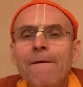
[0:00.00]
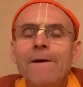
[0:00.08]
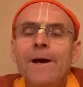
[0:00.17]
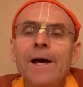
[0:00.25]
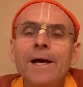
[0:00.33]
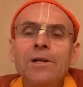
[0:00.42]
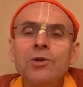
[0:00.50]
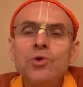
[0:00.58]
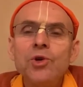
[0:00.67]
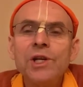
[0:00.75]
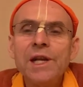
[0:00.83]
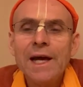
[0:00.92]
and who
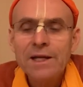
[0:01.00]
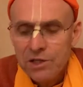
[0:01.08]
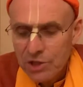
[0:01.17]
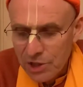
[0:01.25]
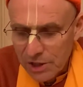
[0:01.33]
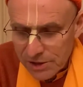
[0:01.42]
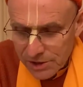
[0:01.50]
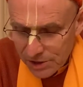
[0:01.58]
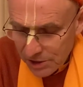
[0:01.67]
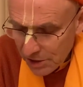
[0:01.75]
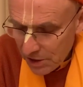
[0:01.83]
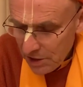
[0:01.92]
connected
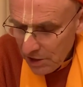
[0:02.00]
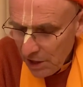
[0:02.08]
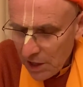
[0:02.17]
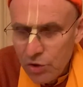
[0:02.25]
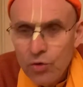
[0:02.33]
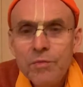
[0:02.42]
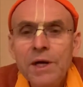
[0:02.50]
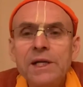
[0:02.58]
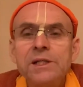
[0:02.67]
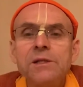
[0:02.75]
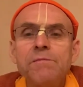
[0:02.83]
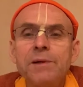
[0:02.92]
us, and who
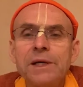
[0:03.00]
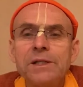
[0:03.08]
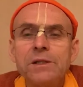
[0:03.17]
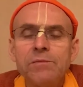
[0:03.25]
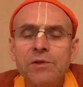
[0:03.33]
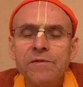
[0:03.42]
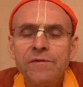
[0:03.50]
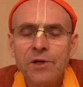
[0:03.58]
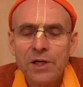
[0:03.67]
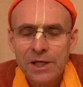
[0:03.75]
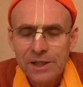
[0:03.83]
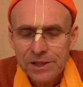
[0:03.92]
makes it possible for
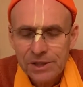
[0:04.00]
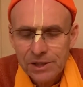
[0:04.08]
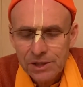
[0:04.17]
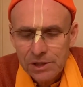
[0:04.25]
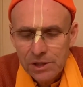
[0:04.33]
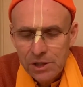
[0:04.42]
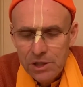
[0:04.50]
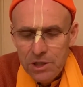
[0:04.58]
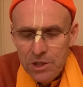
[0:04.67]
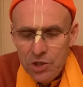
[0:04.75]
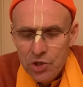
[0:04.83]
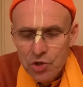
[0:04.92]
us
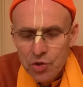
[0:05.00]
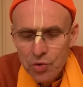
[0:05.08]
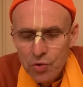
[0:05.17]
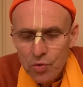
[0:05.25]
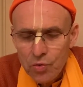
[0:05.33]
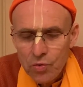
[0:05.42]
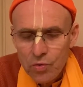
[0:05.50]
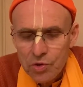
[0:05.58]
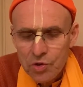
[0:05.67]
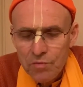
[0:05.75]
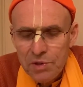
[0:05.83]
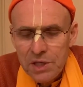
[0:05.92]
to
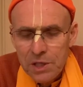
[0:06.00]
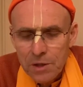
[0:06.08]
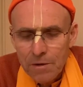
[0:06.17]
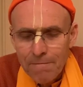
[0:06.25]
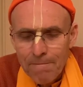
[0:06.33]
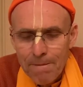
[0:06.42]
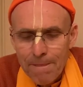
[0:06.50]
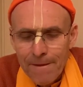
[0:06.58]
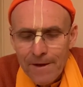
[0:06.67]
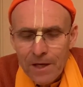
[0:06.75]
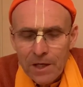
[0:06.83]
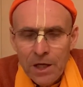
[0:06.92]
be here.
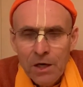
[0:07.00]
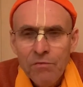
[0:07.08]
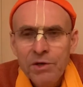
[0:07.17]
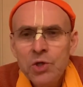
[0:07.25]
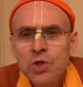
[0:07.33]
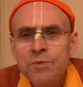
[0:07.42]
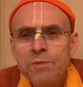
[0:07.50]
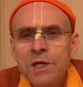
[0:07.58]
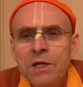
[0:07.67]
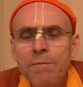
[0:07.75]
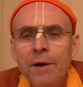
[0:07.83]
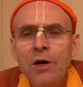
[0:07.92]
Now, when you
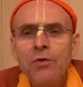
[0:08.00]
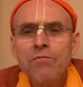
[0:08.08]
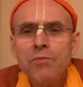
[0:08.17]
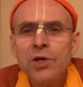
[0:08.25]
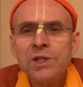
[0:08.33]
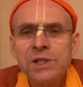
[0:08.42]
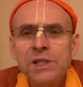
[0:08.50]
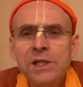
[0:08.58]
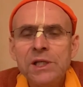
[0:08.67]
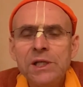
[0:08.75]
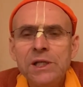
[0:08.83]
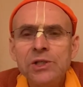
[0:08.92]
speak about
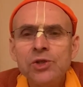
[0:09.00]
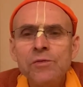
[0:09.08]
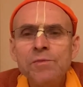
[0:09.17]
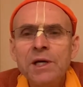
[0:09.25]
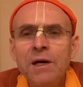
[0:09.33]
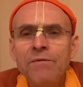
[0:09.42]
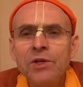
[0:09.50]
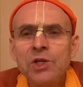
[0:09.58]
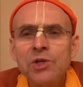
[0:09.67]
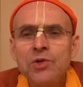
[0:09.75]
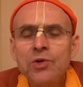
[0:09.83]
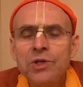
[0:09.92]
mercy, it should be
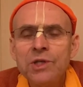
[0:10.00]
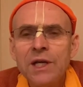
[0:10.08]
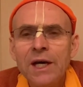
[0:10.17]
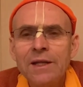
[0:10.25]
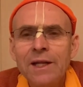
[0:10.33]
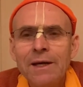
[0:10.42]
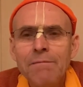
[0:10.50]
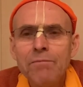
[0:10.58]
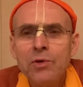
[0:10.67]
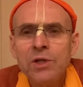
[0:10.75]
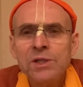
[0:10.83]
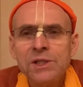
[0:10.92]
understood that that
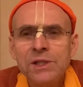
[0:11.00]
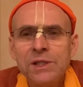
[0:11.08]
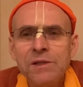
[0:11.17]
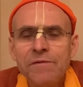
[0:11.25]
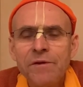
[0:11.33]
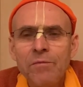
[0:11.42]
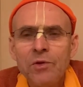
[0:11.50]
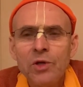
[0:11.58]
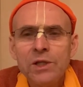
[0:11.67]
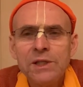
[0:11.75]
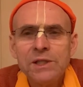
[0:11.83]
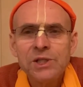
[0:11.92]
mercy from
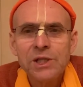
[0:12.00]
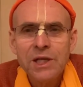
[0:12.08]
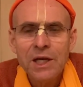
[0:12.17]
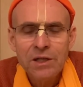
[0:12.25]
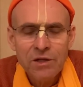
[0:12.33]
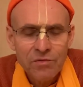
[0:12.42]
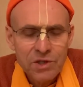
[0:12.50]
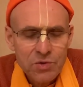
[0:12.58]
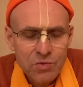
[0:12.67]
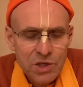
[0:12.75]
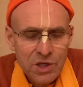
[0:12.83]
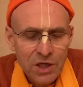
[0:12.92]
Lord Nityānanda, which
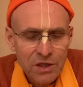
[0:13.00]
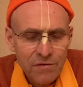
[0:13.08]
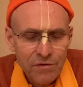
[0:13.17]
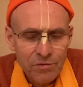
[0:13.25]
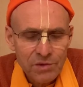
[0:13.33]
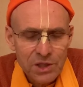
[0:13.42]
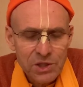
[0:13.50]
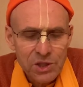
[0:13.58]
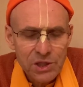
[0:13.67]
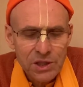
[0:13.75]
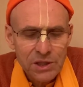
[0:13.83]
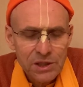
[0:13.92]
we got from
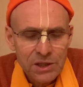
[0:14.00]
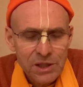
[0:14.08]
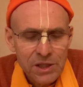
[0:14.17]
Nityānanda,